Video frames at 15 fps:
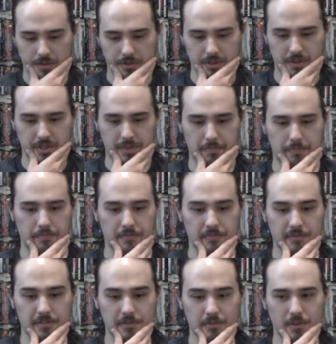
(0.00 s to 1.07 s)
There's a
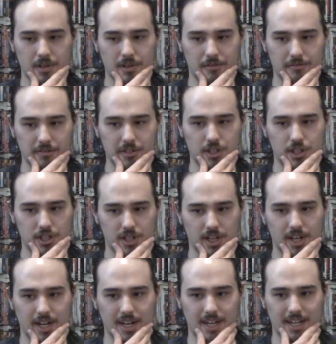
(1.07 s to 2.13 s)
wonderfully
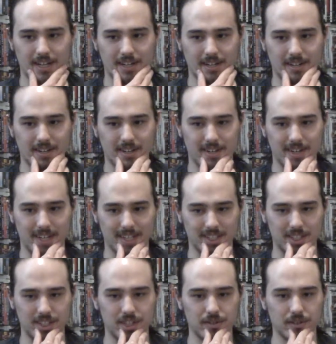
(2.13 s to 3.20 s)
shot and
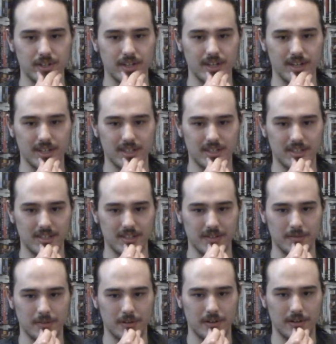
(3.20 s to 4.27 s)
executed
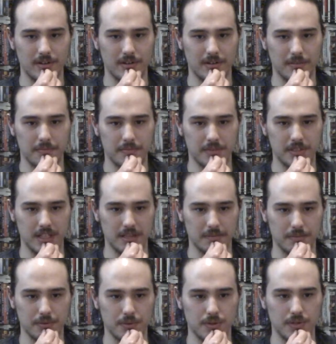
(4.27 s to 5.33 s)
scene where
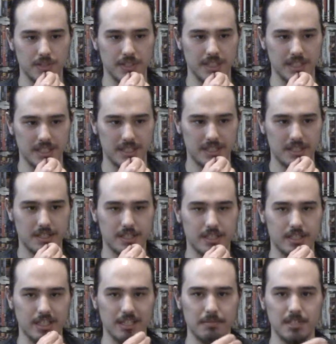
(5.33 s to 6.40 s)
Deadpool and this
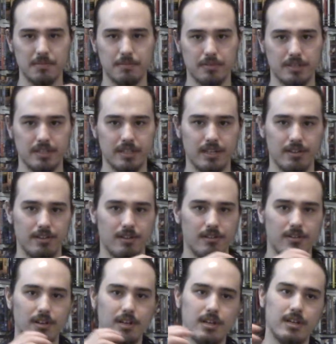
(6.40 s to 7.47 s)
team he's put
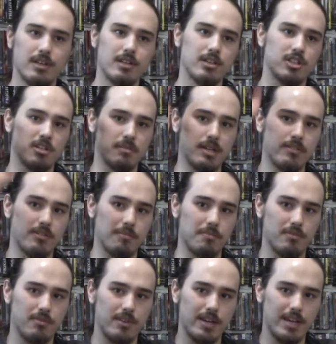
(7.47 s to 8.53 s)
together jump out of a
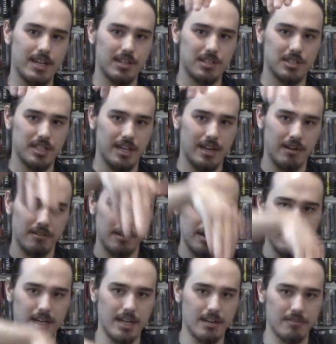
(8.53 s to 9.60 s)
plane, just air
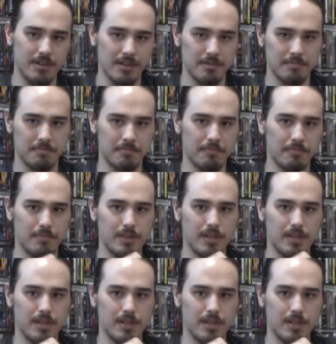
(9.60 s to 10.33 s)
dive, and